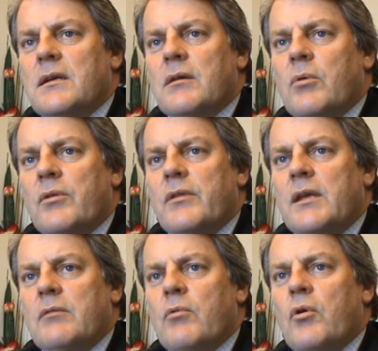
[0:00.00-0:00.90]
what
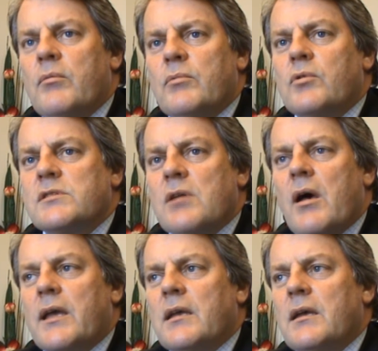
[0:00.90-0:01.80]
the room looks
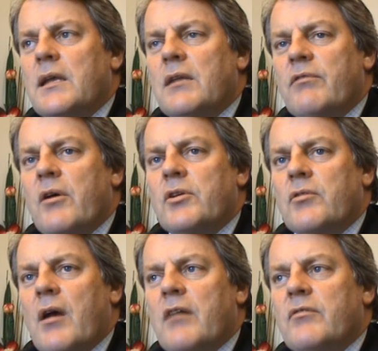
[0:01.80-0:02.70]
like in a
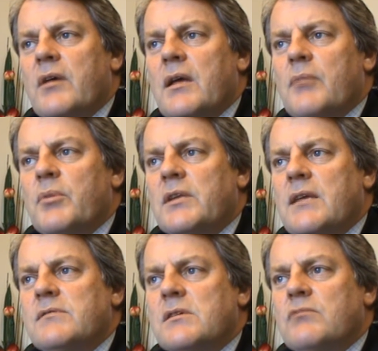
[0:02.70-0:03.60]
photograph, but
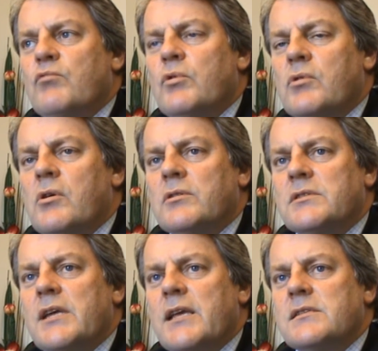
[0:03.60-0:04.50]
gives it real
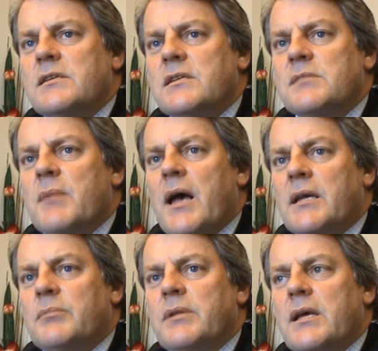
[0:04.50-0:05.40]
context in its
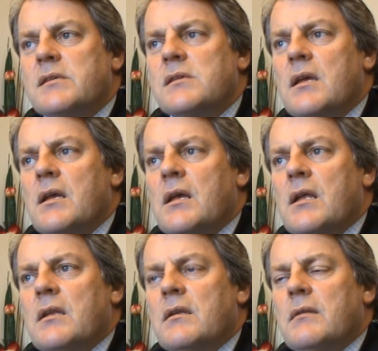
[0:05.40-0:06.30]
marketplace.
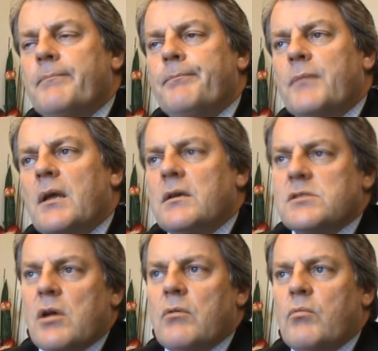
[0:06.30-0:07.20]

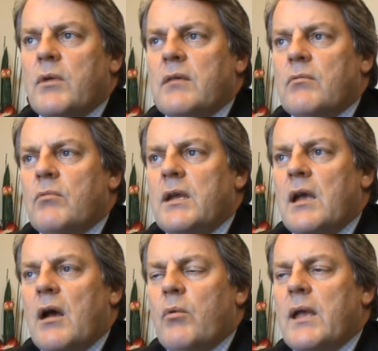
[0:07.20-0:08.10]
So
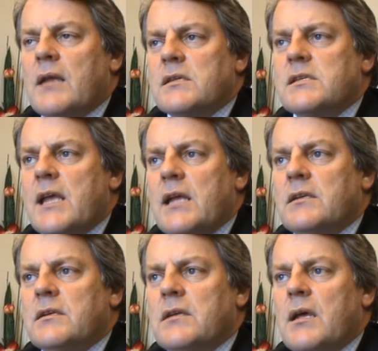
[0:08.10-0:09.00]
we
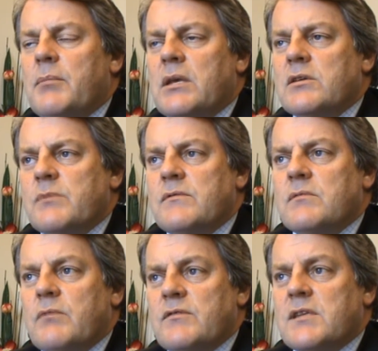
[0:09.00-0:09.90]
understand that because
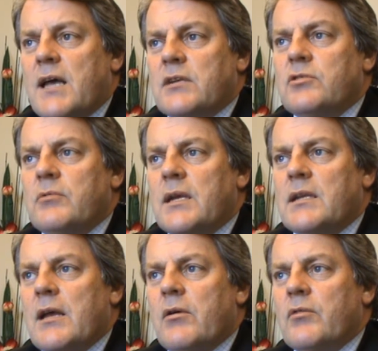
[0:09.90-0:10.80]
we've started doing it
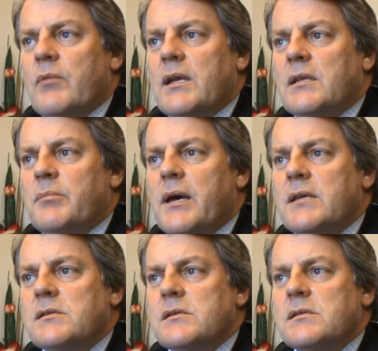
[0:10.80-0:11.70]
now on a regular
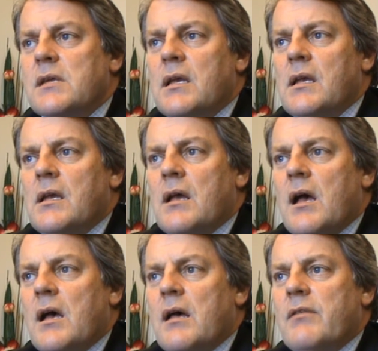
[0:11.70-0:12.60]
basis,
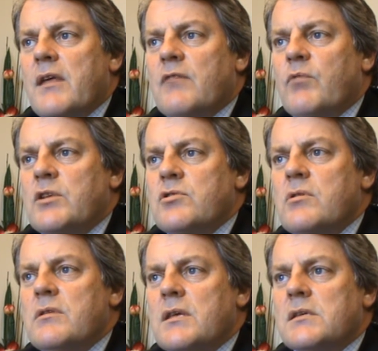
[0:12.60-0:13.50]
that if we
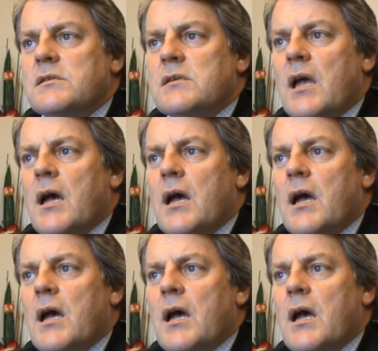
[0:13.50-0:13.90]
do this,